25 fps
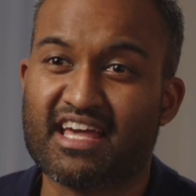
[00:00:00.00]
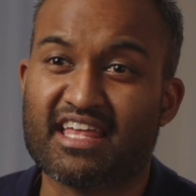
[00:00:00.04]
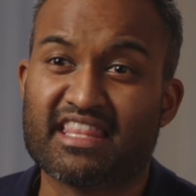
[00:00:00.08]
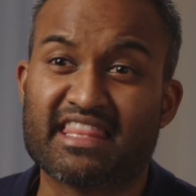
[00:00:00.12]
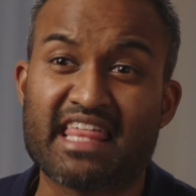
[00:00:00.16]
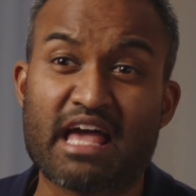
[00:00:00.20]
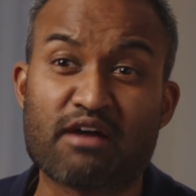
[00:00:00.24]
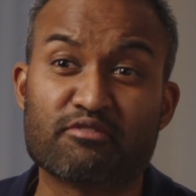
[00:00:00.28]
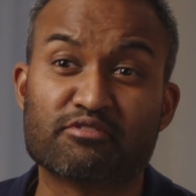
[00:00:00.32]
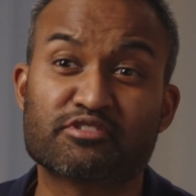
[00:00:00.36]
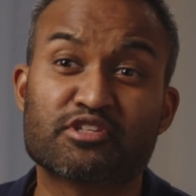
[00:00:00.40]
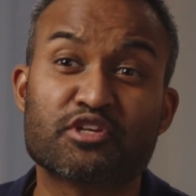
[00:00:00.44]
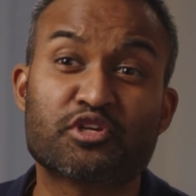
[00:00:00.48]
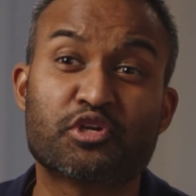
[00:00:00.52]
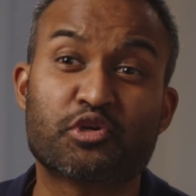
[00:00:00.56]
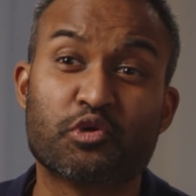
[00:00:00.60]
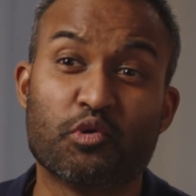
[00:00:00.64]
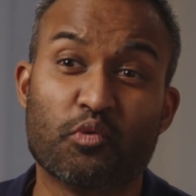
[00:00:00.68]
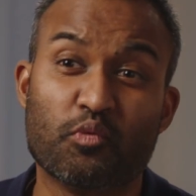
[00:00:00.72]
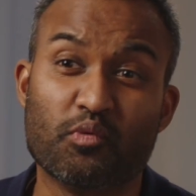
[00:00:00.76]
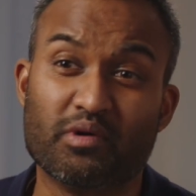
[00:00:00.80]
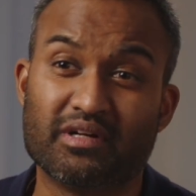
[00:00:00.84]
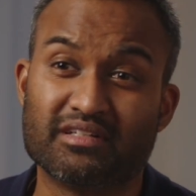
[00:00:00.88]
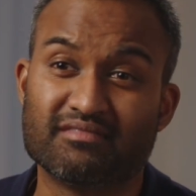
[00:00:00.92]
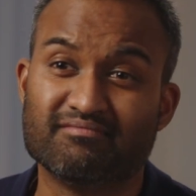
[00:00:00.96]
That was a
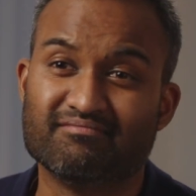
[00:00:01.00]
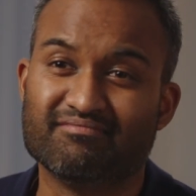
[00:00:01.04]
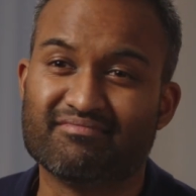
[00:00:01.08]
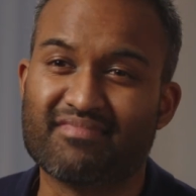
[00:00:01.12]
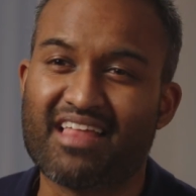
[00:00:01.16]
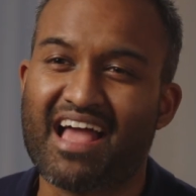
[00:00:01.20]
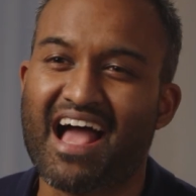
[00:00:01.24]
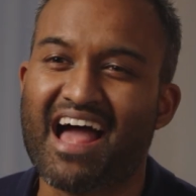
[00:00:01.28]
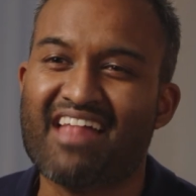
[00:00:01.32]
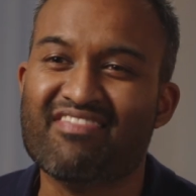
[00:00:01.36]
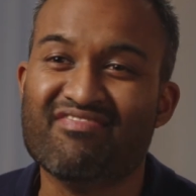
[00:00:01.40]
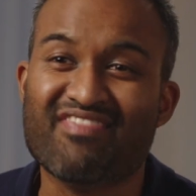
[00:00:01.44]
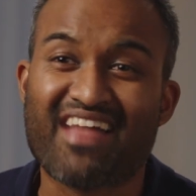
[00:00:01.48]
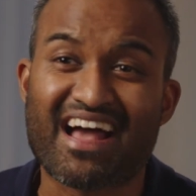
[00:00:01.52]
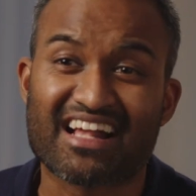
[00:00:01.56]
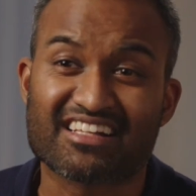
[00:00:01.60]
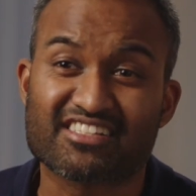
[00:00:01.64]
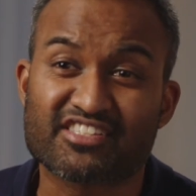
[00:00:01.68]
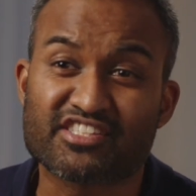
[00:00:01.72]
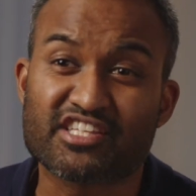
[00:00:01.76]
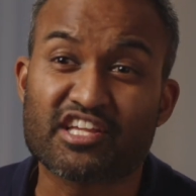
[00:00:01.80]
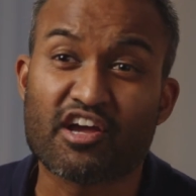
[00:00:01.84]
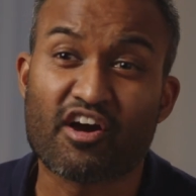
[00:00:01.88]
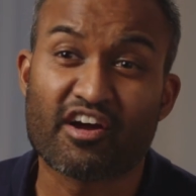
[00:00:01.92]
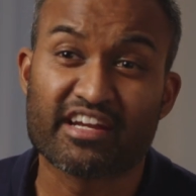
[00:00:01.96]
short one, and
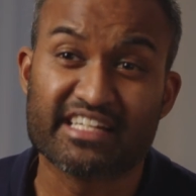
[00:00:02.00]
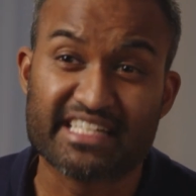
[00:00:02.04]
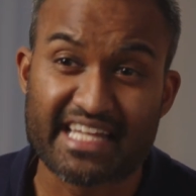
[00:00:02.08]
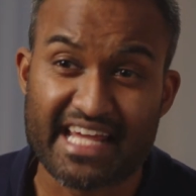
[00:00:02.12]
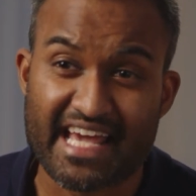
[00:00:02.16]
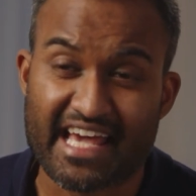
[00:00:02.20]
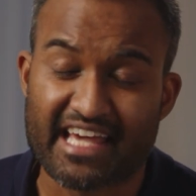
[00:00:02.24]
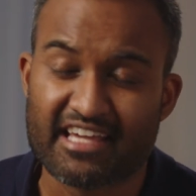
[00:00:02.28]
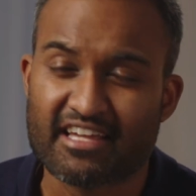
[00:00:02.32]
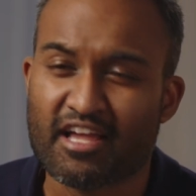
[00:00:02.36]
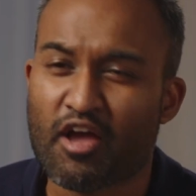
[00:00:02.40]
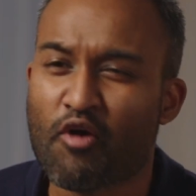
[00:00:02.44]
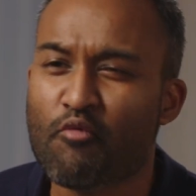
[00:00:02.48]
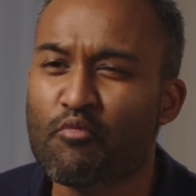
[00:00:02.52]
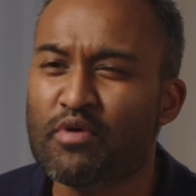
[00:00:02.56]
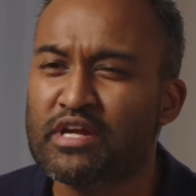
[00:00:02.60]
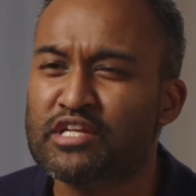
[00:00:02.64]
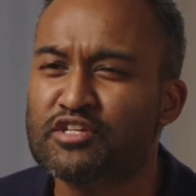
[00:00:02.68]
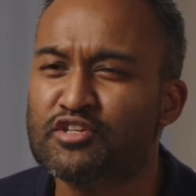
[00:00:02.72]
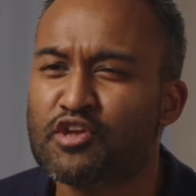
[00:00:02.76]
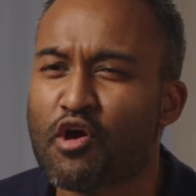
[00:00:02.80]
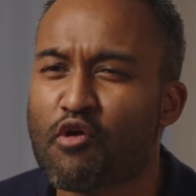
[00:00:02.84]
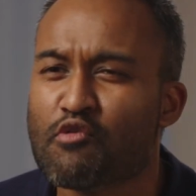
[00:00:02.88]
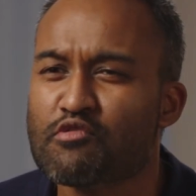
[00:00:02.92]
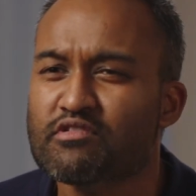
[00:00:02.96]
that's the idea. We
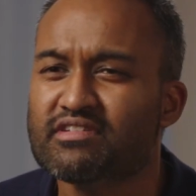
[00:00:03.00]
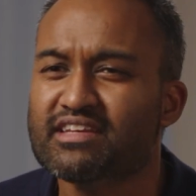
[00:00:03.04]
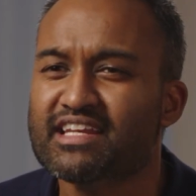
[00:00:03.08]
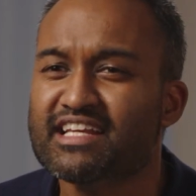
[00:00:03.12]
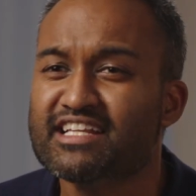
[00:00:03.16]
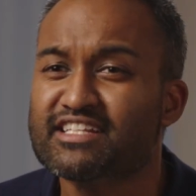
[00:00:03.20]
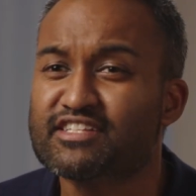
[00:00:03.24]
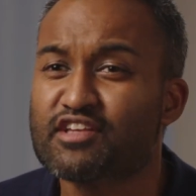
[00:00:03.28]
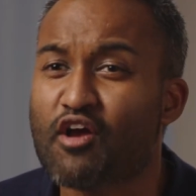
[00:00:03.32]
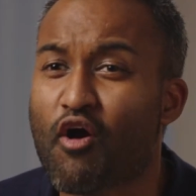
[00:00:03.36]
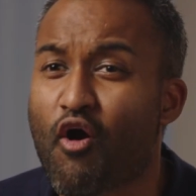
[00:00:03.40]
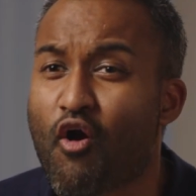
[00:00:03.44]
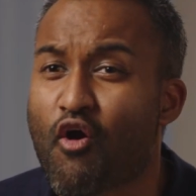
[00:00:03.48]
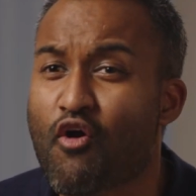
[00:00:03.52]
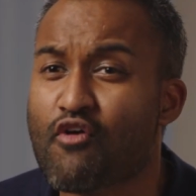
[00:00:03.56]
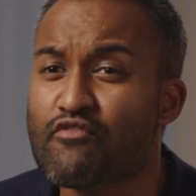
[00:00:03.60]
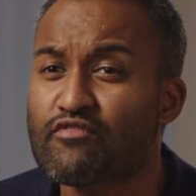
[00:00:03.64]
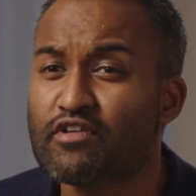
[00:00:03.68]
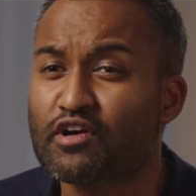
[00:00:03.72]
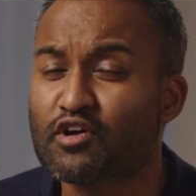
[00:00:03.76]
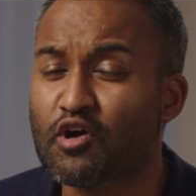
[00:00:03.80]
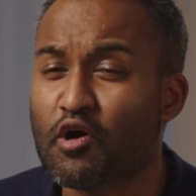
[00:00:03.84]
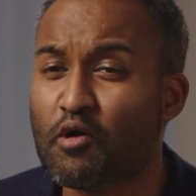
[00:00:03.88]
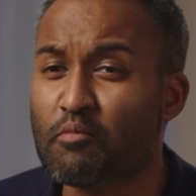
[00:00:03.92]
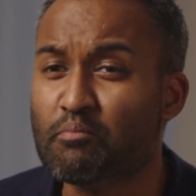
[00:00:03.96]
don't need to
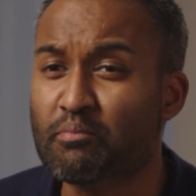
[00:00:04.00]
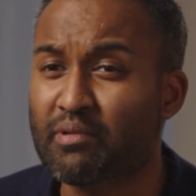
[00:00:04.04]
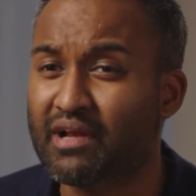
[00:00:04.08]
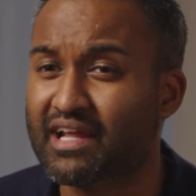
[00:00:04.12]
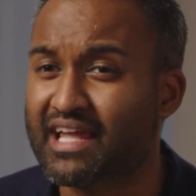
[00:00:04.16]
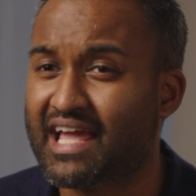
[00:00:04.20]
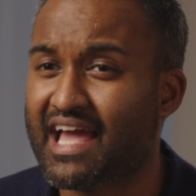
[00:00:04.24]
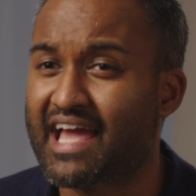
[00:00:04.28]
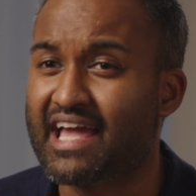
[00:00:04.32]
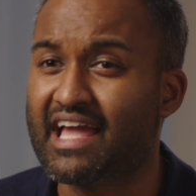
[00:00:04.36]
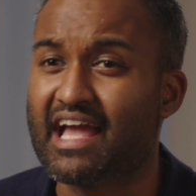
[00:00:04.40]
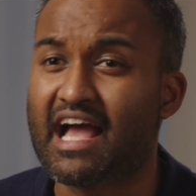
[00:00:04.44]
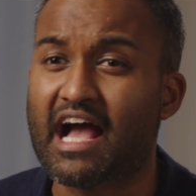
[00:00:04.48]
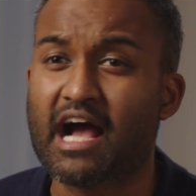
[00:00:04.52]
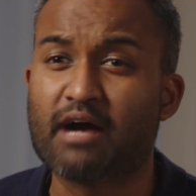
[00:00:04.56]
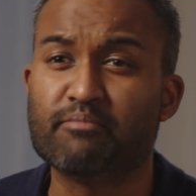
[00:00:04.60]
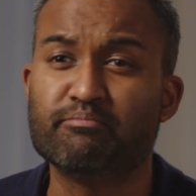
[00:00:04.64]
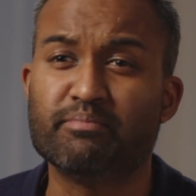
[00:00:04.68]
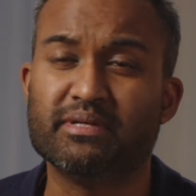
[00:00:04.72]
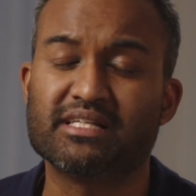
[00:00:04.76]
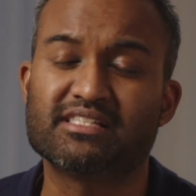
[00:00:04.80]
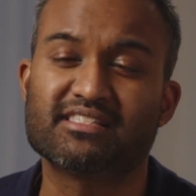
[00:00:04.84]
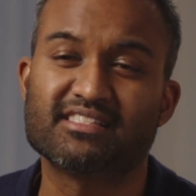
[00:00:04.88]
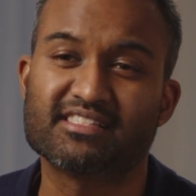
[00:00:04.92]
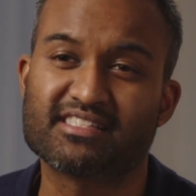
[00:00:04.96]
overcomplicate our
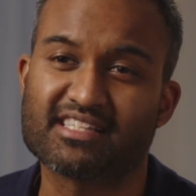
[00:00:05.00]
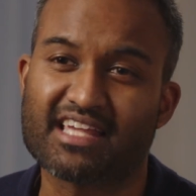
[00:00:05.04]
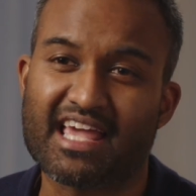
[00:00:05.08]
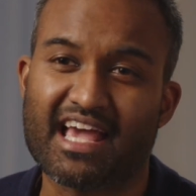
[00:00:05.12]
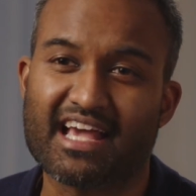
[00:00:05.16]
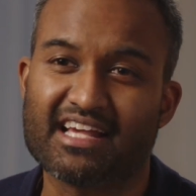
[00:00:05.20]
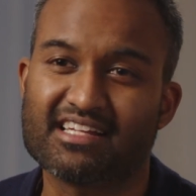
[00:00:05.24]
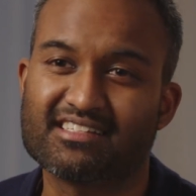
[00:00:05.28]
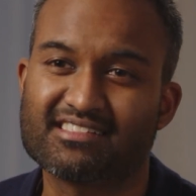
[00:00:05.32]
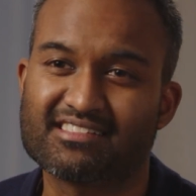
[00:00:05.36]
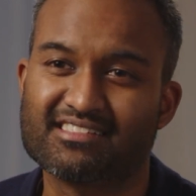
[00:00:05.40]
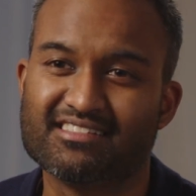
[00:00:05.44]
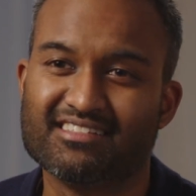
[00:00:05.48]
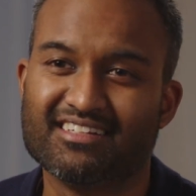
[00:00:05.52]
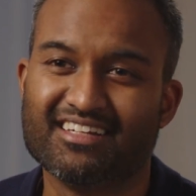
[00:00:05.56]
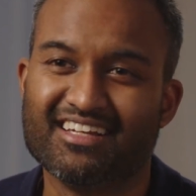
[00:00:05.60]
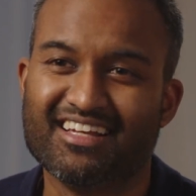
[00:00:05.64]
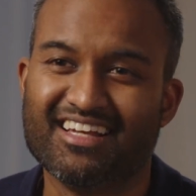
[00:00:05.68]
business case.